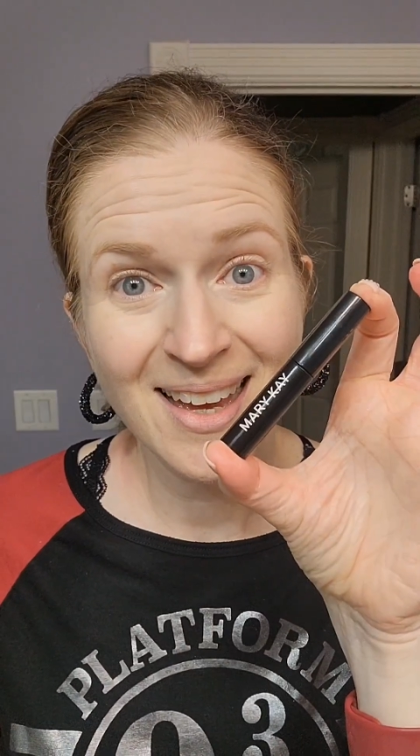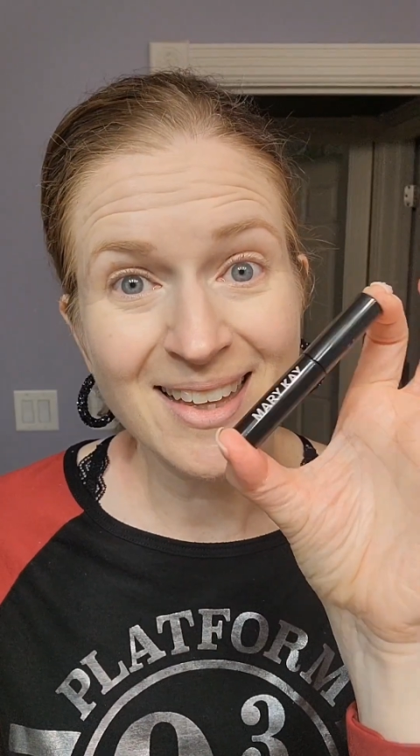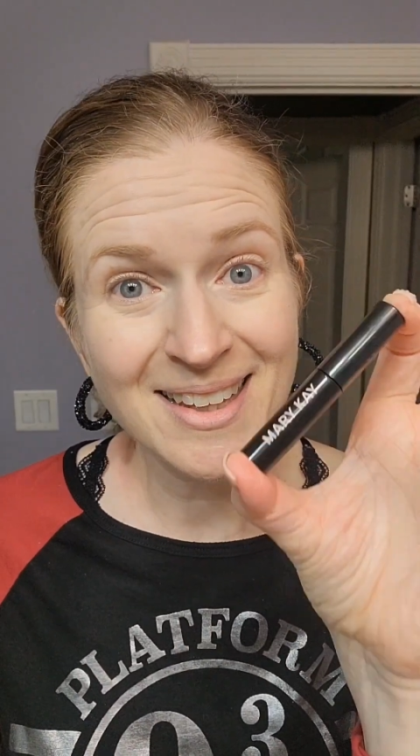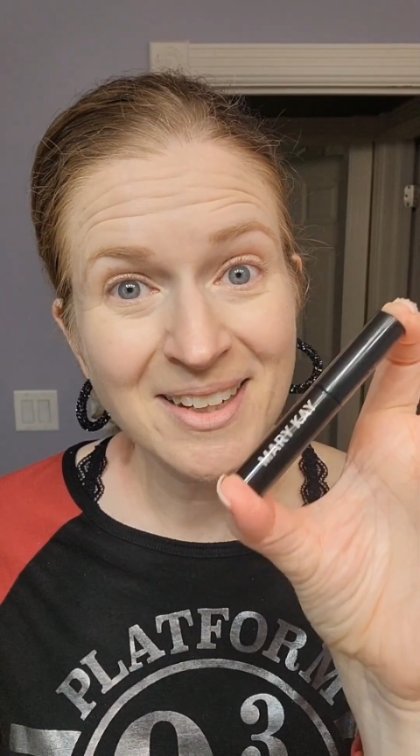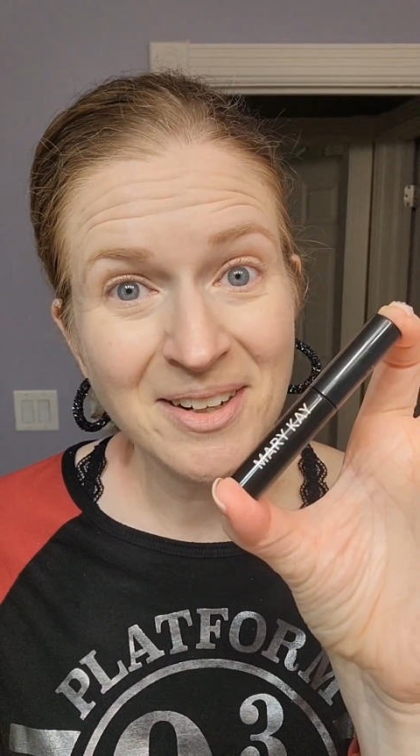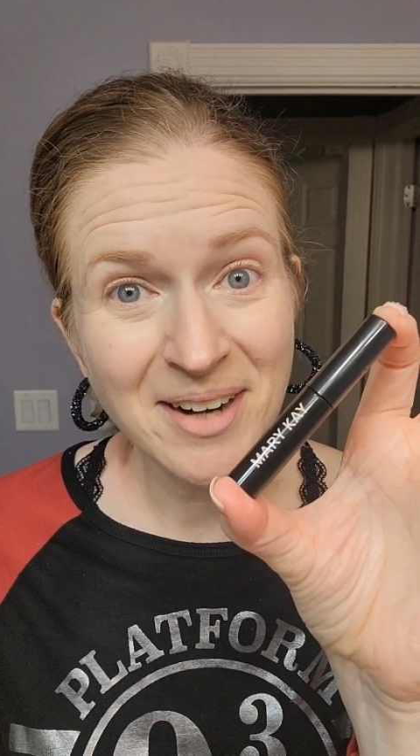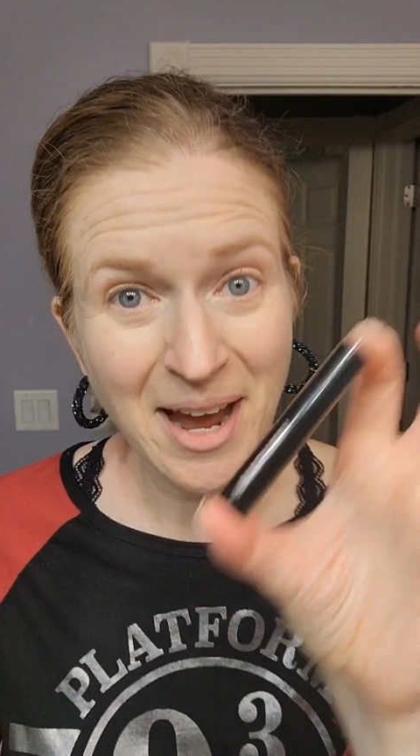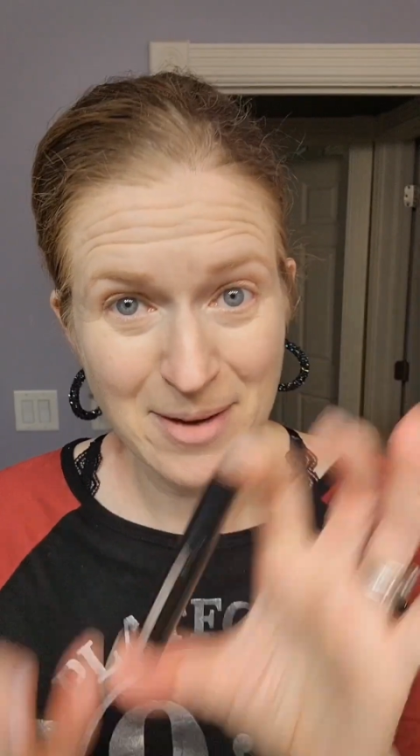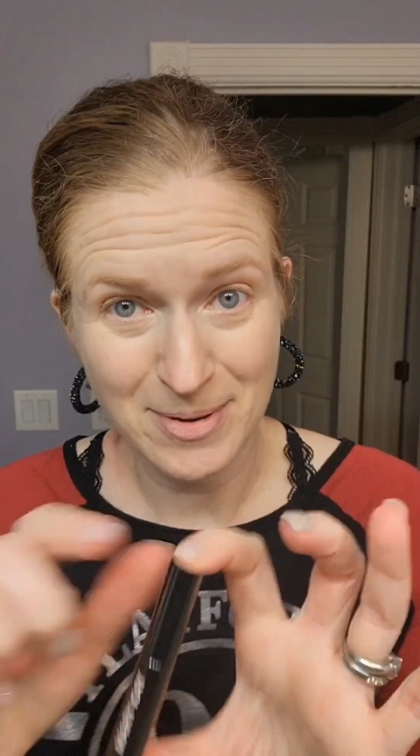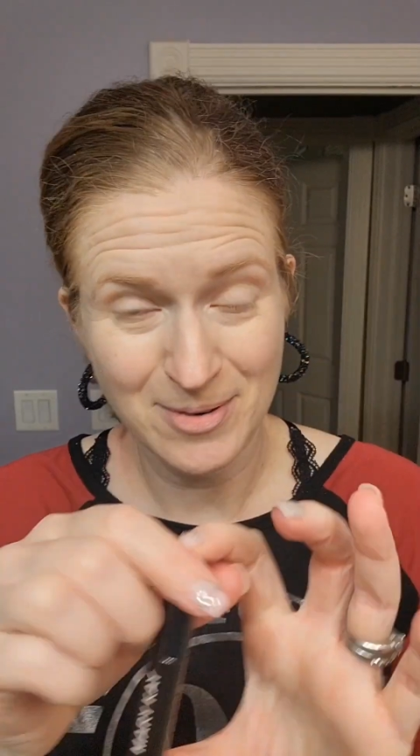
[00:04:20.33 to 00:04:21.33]
Clear
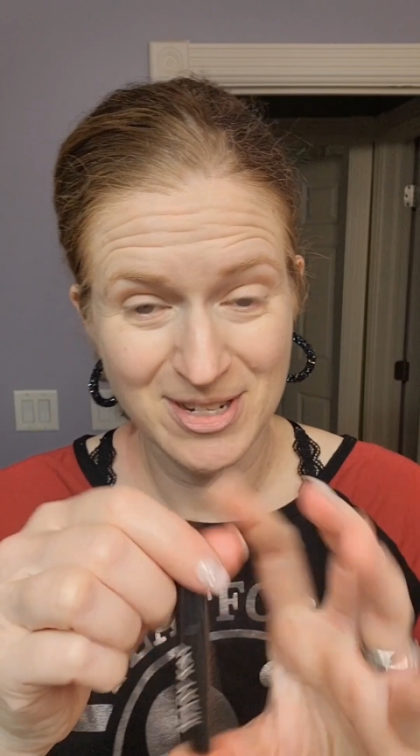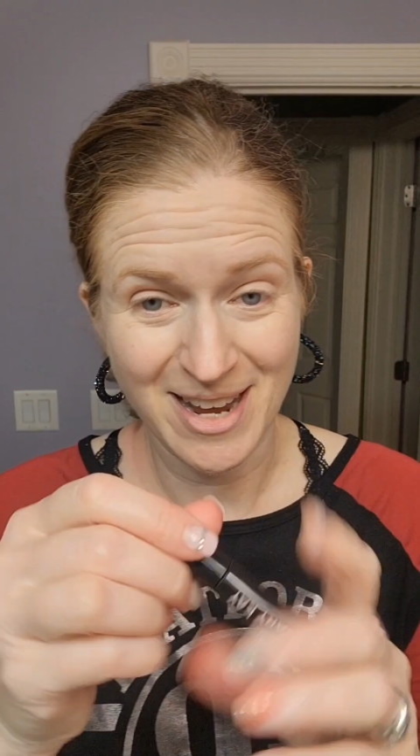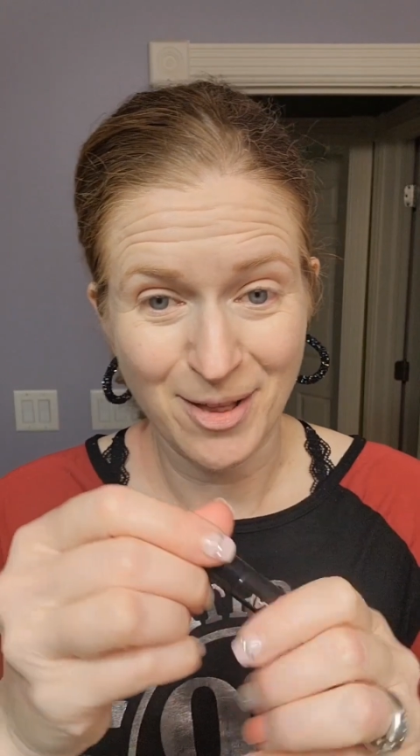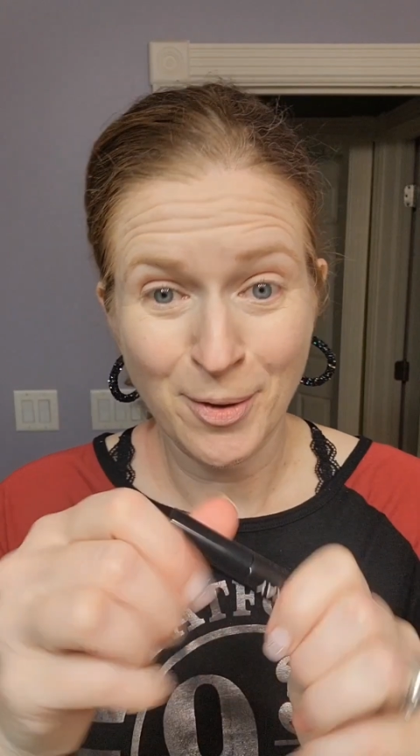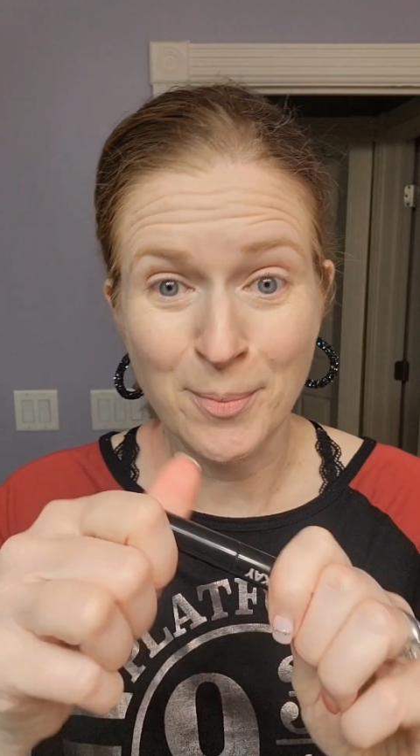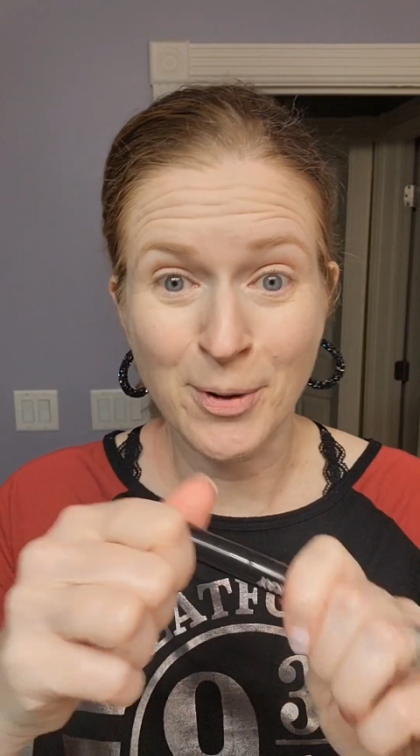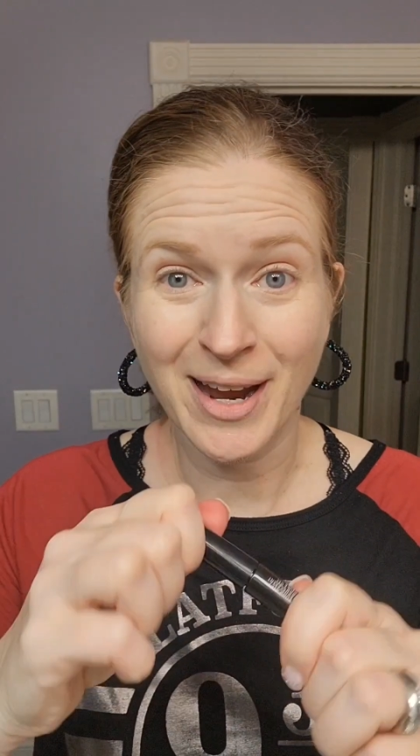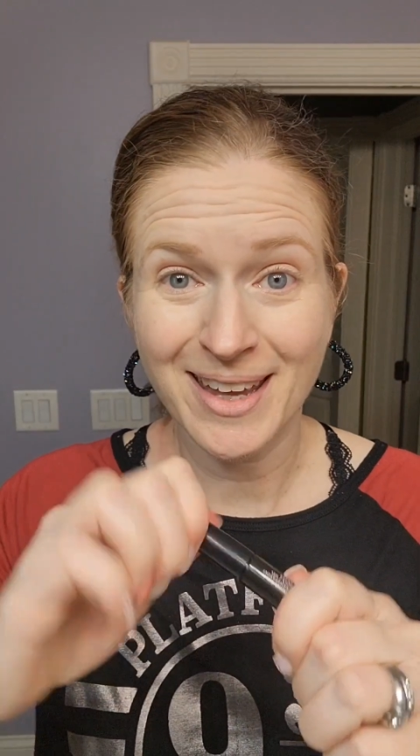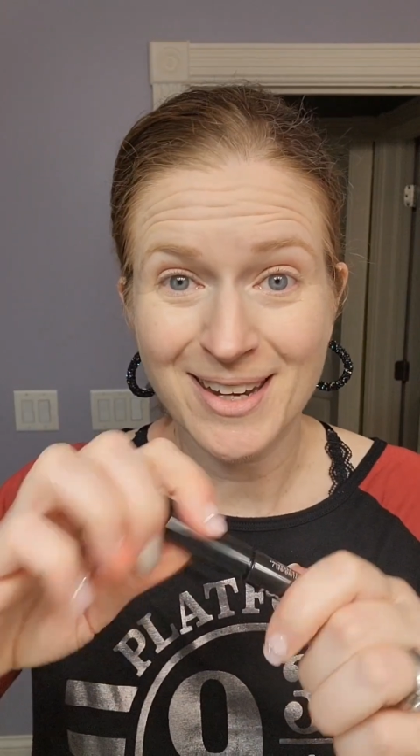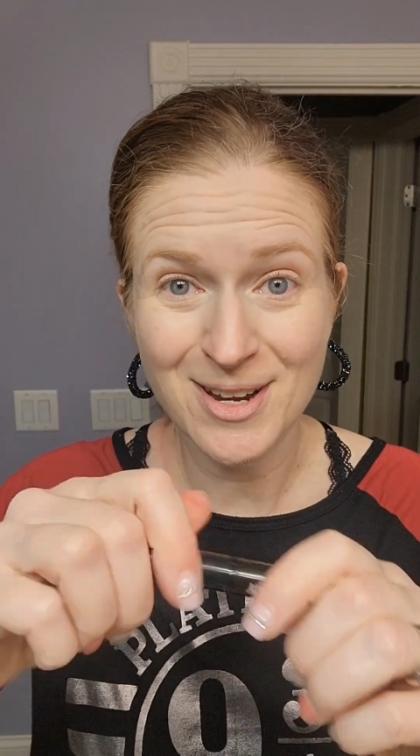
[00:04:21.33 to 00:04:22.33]
eyebrow gel,
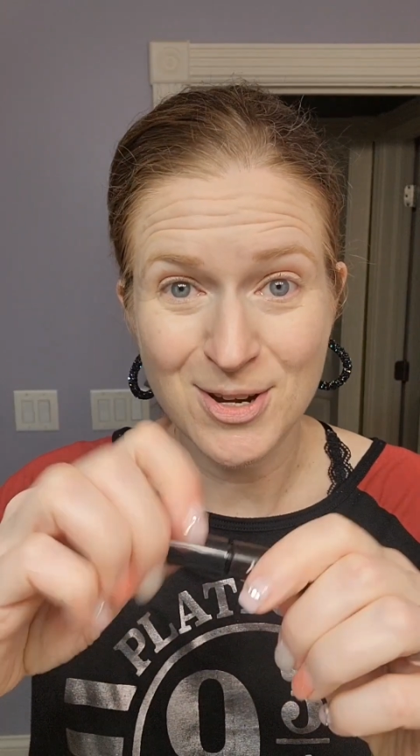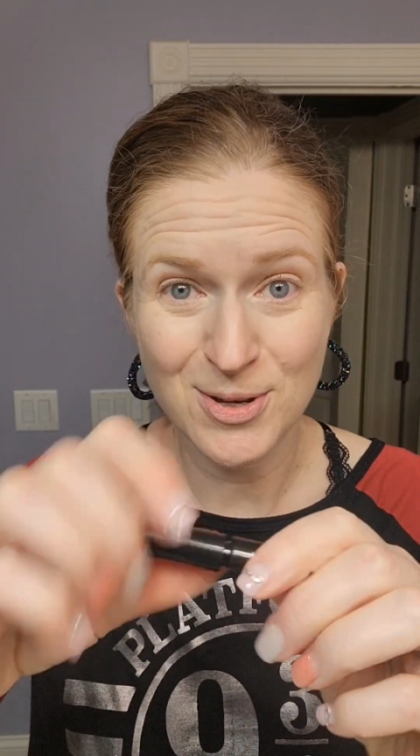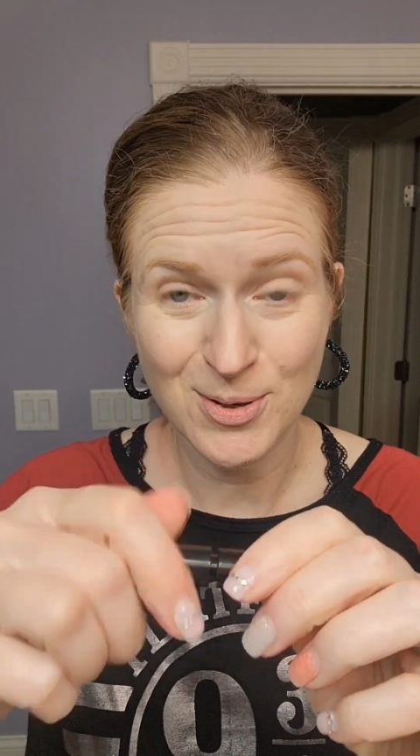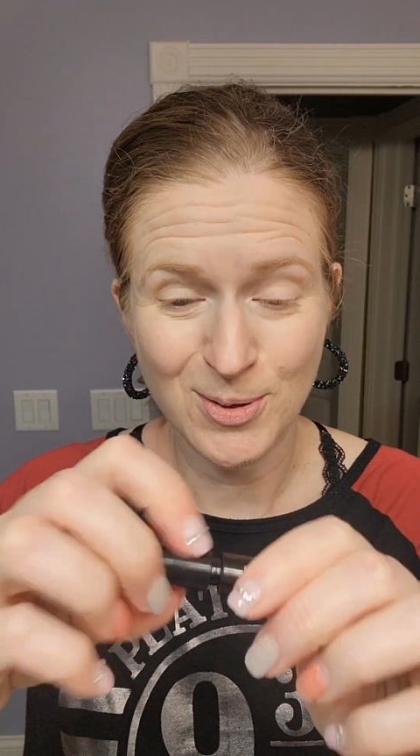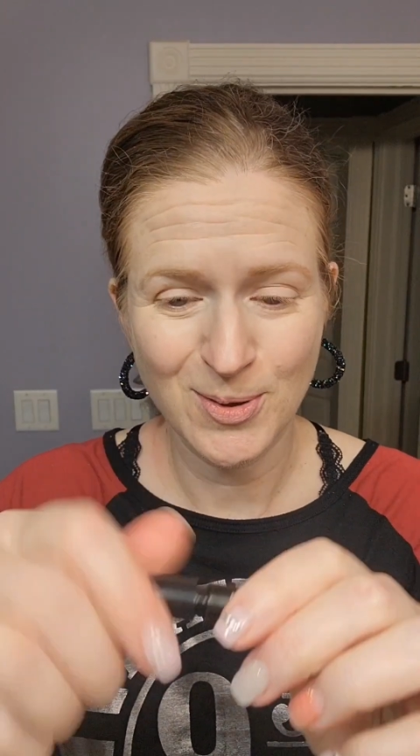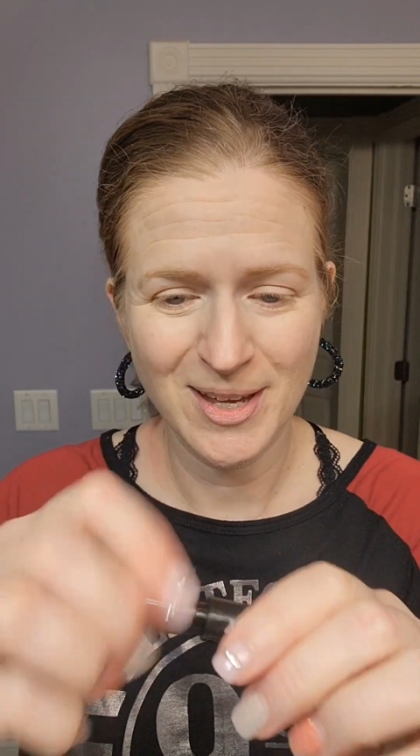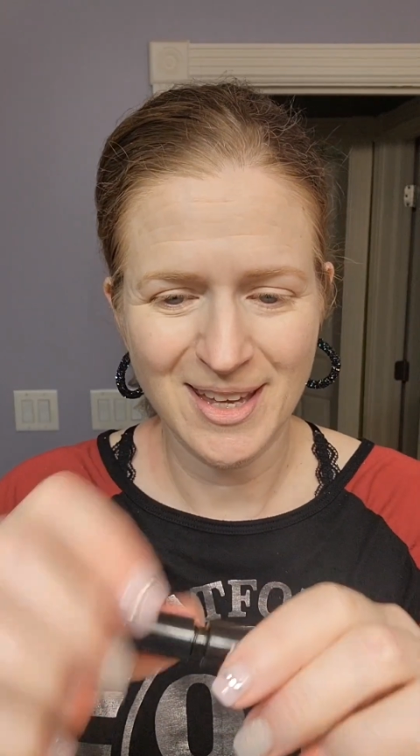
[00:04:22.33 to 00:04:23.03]
brand new